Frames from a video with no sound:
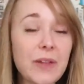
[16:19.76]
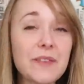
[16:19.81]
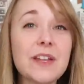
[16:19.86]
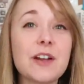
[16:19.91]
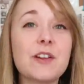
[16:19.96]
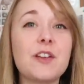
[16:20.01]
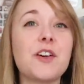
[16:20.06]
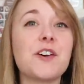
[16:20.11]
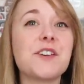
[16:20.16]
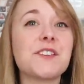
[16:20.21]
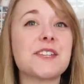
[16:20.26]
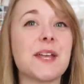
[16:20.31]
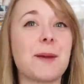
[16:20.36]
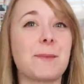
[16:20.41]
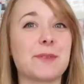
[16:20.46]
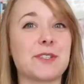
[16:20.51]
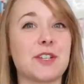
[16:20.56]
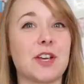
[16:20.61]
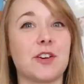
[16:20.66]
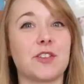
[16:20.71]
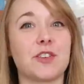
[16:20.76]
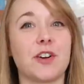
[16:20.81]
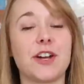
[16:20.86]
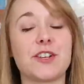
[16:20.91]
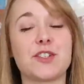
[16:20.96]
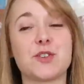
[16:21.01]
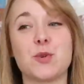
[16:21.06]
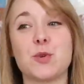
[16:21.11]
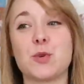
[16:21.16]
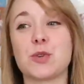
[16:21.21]
Now, last episode,
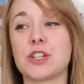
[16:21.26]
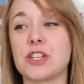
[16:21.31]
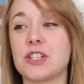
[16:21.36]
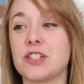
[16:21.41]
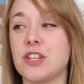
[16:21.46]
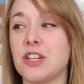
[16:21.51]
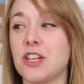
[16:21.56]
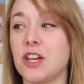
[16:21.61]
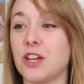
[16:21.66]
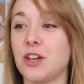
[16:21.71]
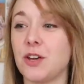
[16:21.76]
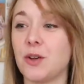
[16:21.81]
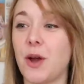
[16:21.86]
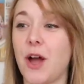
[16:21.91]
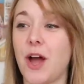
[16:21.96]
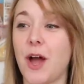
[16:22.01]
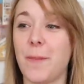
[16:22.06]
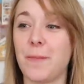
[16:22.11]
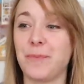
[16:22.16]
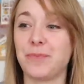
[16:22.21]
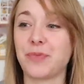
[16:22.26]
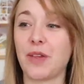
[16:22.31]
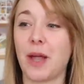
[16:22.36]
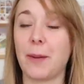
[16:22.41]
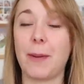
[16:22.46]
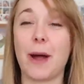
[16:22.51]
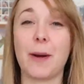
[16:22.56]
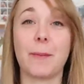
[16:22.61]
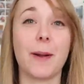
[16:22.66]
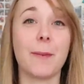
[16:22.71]
I talked to you
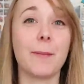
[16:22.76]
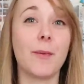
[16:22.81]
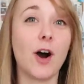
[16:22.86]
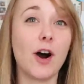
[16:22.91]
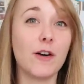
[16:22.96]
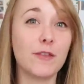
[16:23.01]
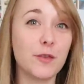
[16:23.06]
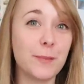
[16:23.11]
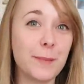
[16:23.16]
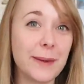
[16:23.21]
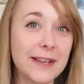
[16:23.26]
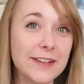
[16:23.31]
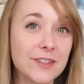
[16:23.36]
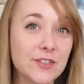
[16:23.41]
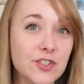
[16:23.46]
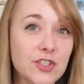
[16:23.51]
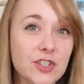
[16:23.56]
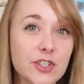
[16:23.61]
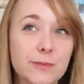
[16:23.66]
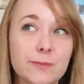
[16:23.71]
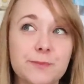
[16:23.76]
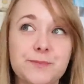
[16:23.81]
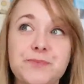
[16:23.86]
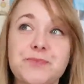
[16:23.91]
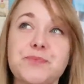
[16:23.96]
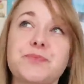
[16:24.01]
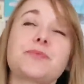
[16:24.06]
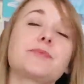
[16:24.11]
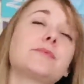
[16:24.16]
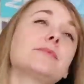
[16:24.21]
about my Marvel binge.
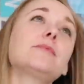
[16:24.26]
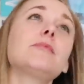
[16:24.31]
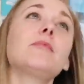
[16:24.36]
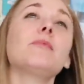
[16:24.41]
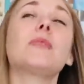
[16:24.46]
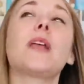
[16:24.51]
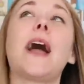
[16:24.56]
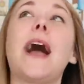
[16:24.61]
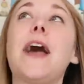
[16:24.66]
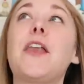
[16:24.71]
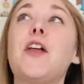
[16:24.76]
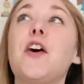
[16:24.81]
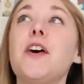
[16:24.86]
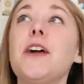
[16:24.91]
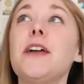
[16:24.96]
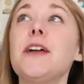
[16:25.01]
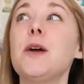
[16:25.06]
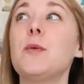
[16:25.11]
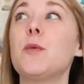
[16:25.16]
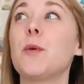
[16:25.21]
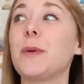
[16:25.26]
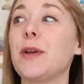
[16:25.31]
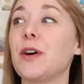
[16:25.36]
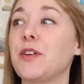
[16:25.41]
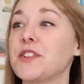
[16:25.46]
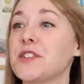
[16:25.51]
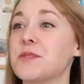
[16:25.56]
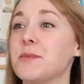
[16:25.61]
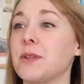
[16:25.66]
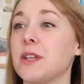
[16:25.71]
And I will be
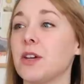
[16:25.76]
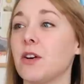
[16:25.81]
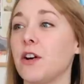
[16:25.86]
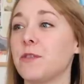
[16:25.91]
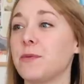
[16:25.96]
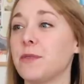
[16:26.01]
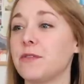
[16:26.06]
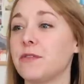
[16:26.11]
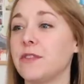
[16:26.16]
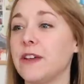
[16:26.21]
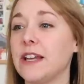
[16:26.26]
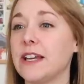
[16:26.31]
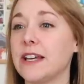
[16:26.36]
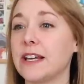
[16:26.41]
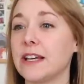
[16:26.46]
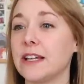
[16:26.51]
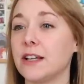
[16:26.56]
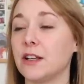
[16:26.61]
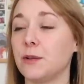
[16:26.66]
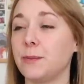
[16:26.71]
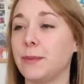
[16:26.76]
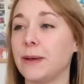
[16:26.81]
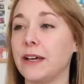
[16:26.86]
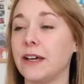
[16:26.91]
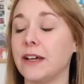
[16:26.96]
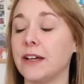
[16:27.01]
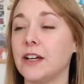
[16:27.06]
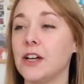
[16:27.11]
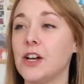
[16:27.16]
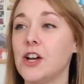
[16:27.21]
honest with you, I've been feeling a little
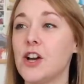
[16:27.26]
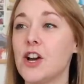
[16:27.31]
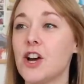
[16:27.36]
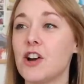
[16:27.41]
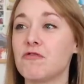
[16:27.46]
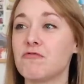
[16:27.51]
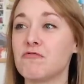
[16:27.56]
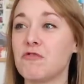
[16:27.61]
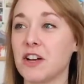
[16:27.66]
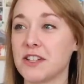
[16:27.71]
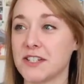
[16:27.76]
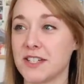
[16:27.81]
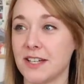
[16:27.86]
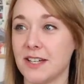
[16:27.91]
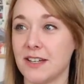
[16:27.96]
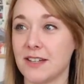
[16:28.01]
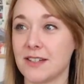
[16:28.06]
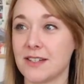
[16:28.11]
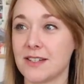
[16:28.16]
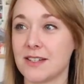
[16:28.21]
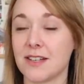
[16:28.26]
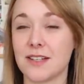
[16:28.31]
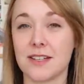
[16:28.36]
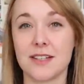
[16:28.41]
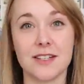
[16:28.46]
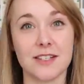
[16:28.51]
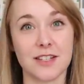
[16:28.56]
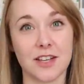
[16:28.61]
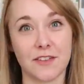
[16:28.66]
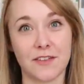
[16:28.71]
bit rudderless
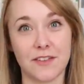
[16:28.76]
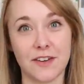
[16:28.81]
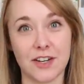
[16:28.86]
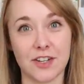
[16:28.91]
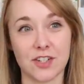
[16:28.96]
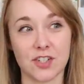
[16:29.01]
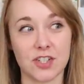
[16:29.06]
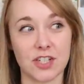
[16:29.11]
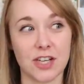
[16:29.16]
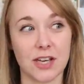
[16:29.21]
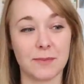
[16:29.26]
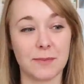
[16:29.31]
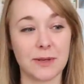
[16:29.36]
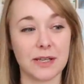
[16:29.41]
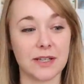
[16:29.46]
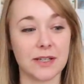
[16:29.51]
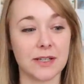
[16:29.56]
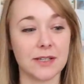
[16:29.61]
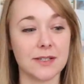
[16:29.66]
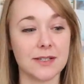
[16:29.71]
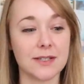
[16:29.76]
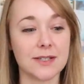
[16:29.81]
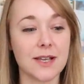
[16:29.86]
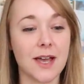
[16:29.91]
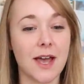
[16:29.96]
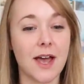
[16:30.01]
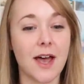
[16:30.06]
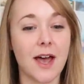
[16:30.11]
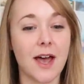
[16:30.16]
since I finished it, because